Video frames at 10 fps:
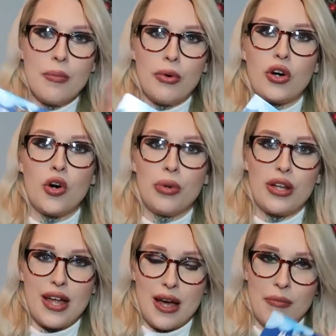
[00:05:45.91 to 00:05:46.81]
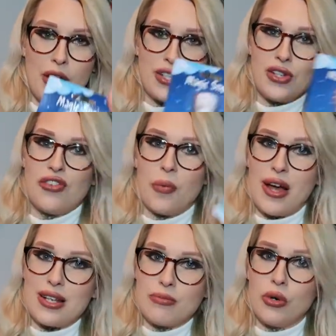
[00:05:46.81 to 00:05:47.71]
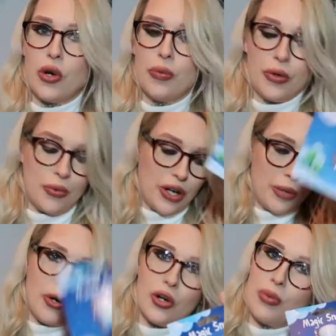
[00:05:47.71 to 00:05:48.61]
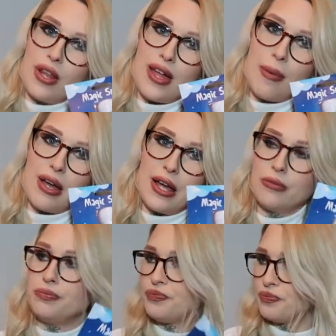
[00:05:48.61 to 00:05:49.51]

put a couple of them i don't know if i'll be adding more but we're going to put a couple of them in